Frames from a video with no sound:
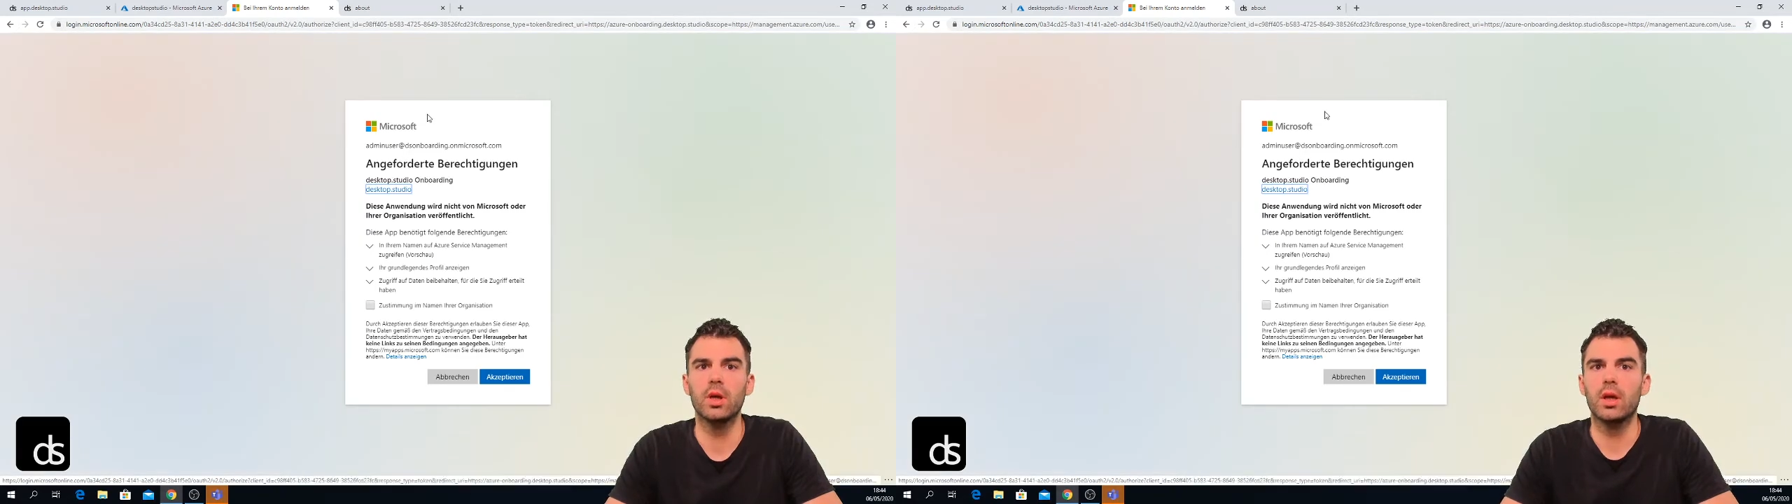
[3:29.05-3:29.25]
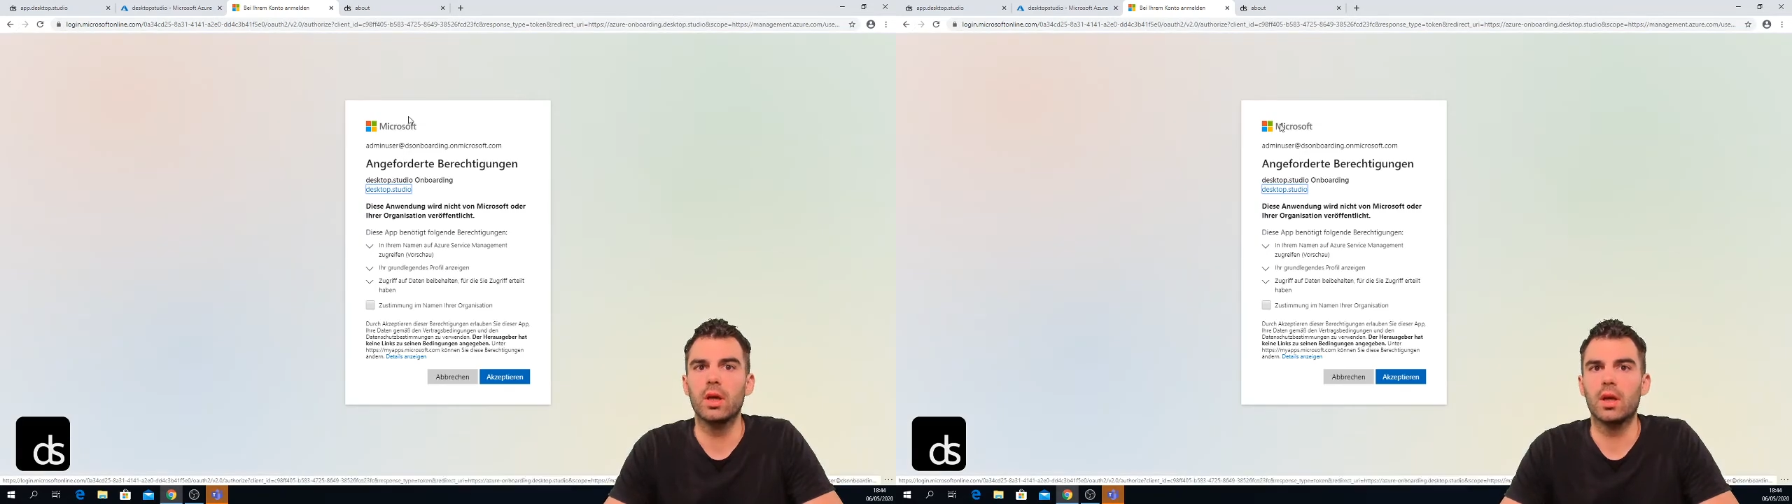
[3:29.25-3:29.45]

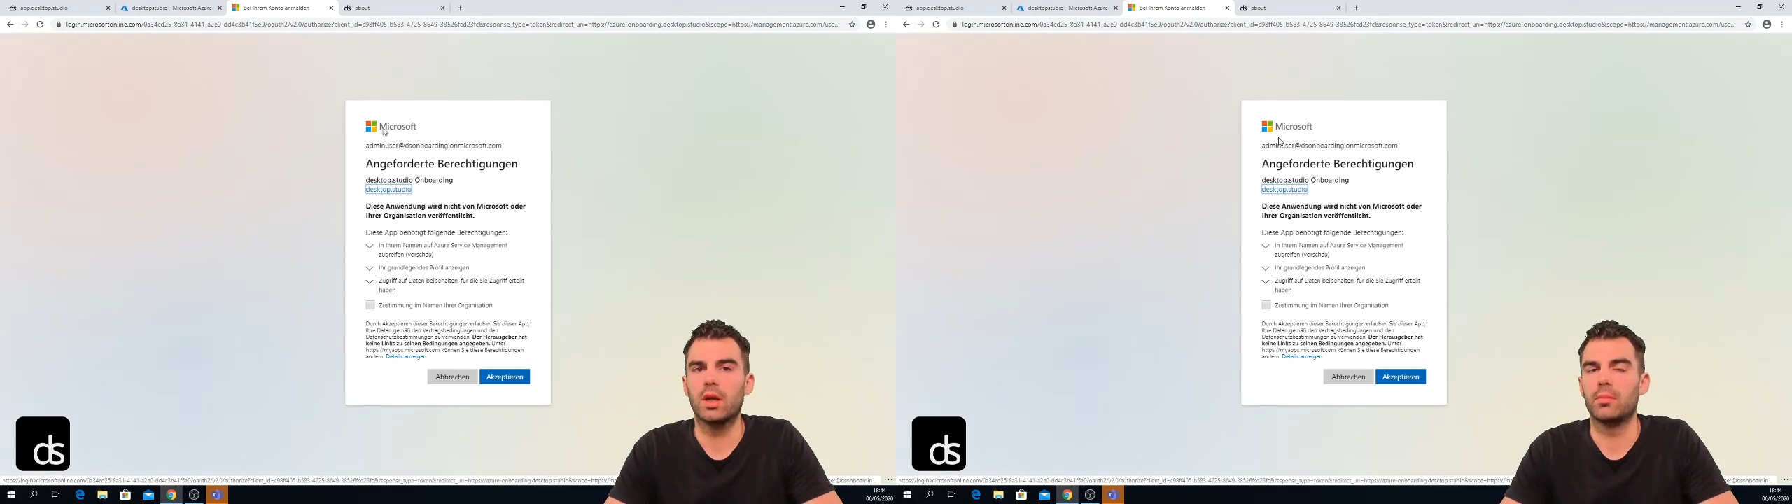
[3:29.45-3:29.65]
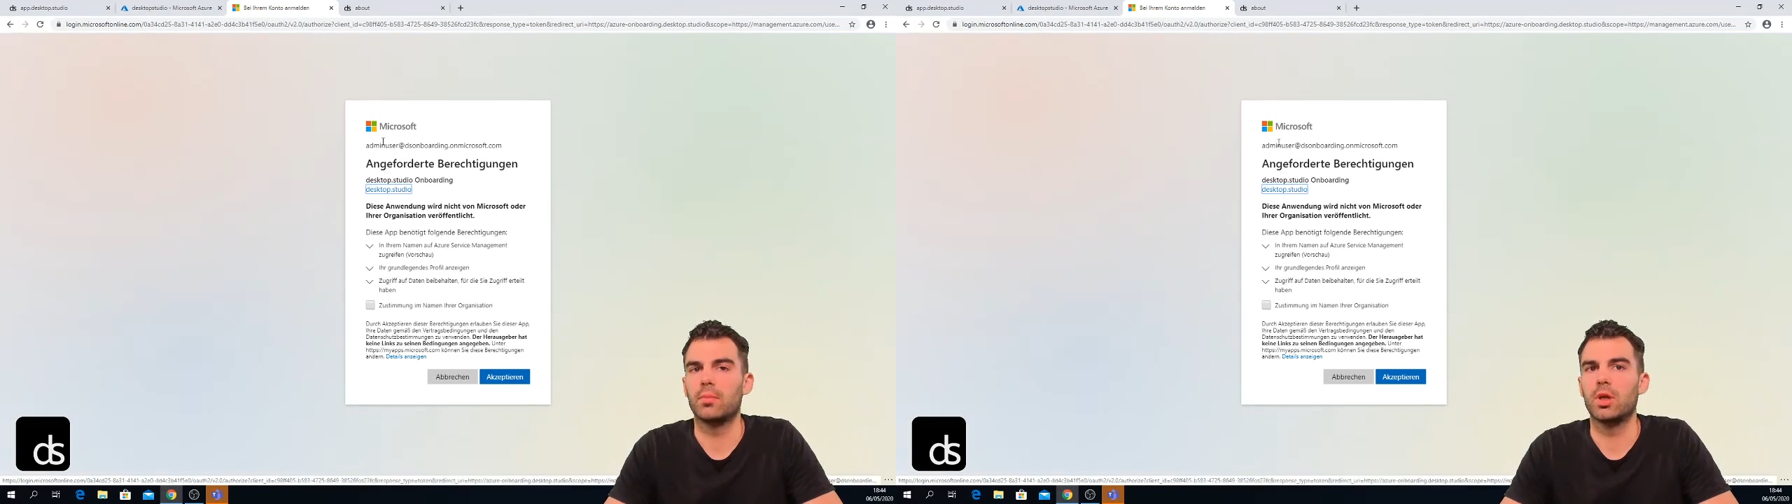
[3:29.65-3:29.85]

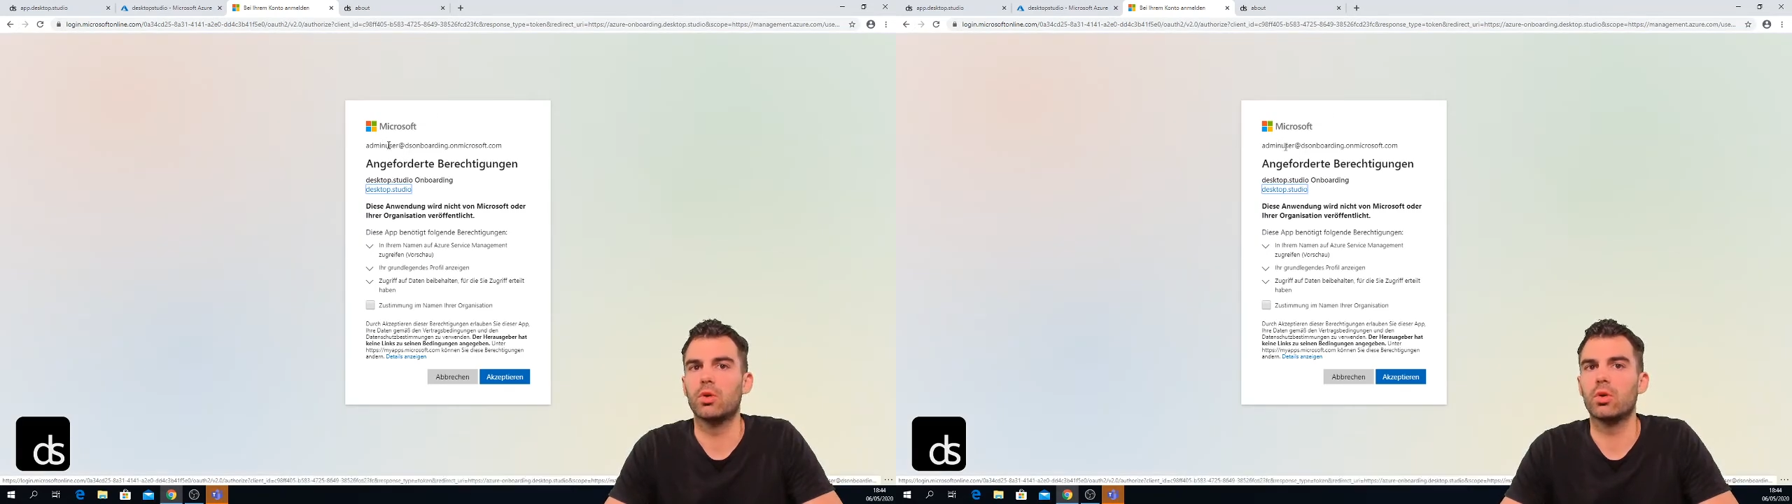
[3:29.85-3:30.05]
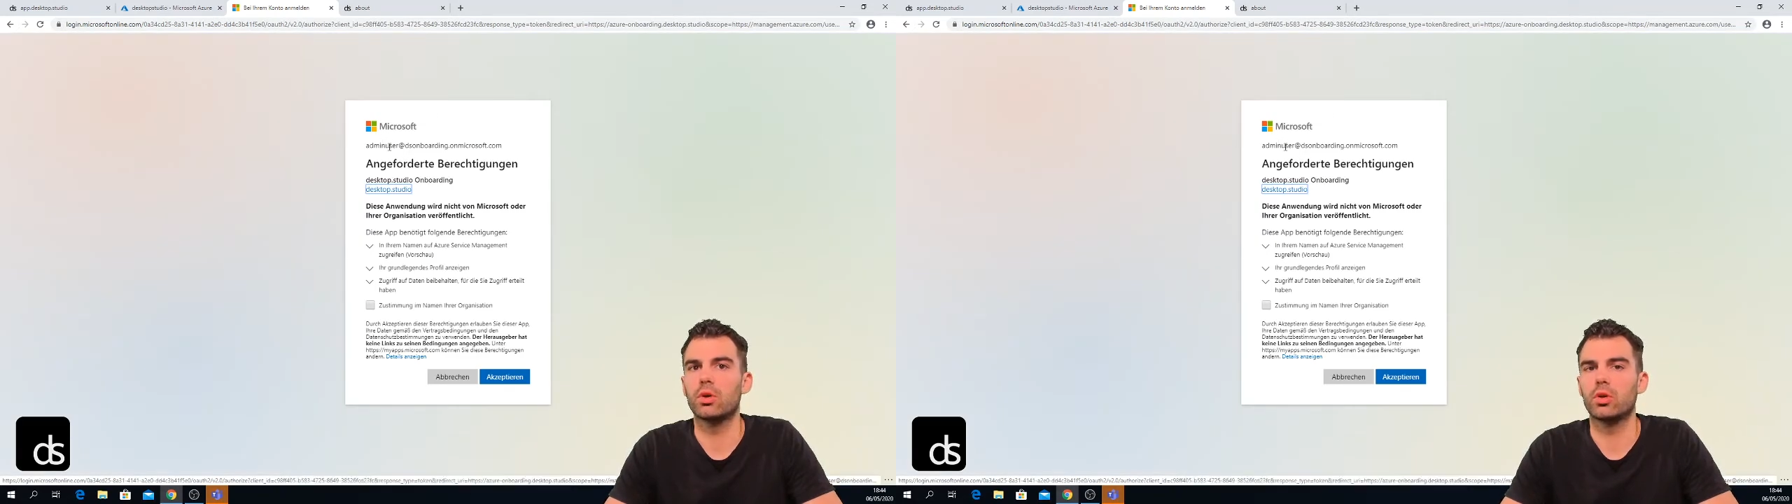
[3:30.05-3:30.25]
in
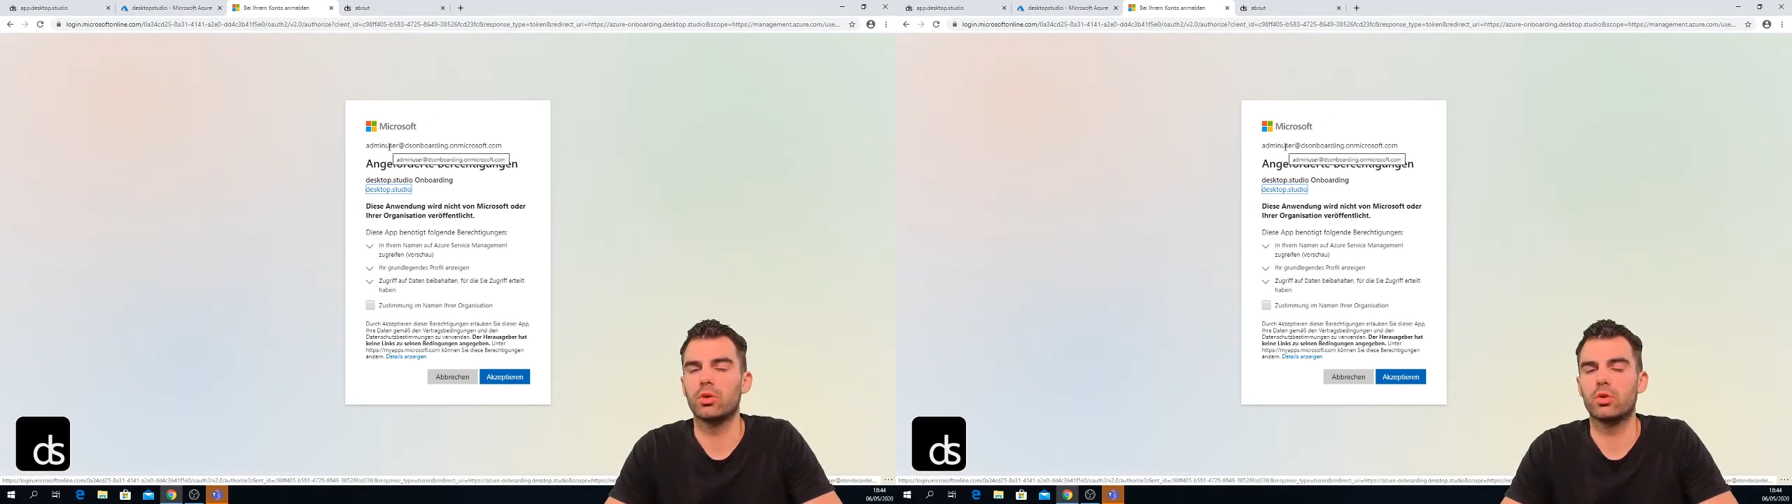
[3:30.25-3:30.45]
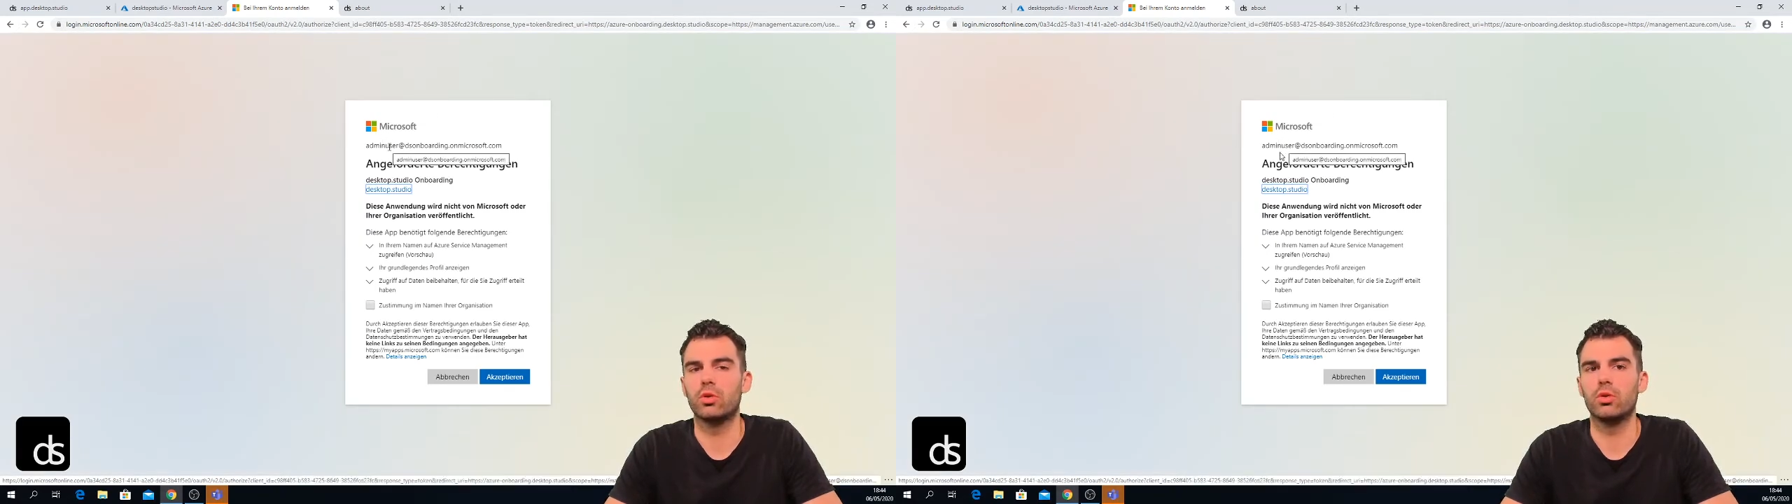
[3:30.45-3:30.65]
order
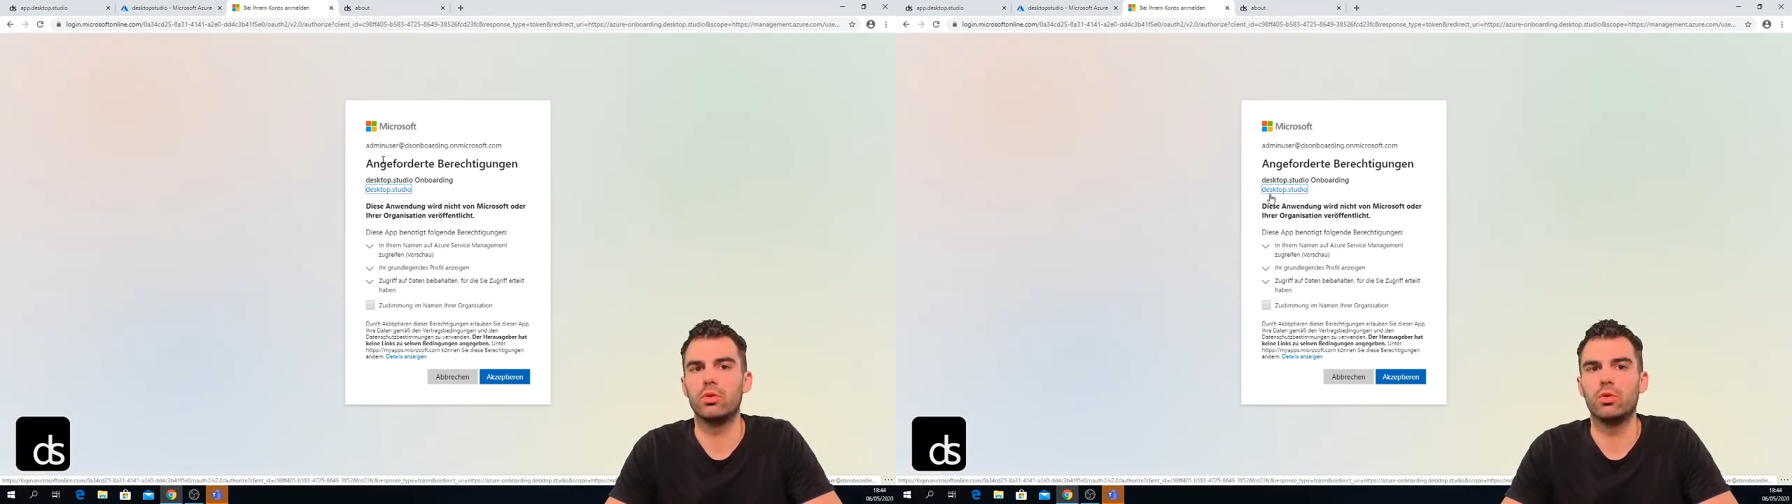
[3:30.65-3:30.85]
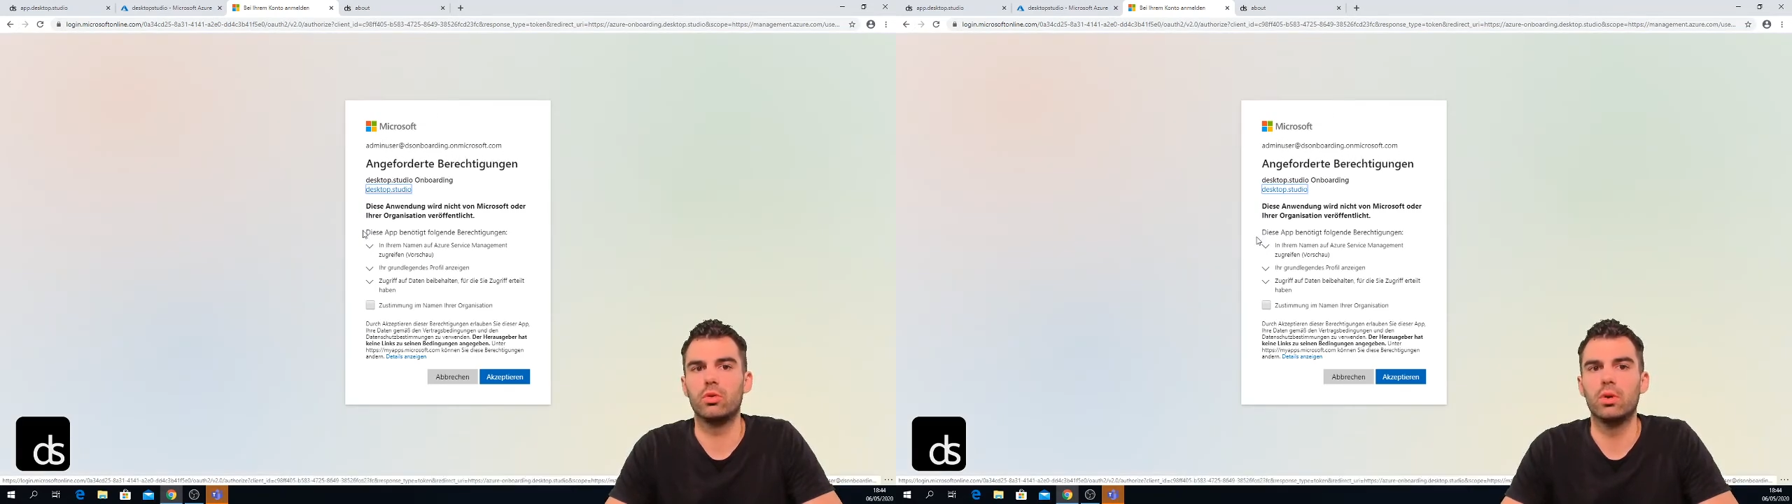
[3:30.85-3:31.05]
to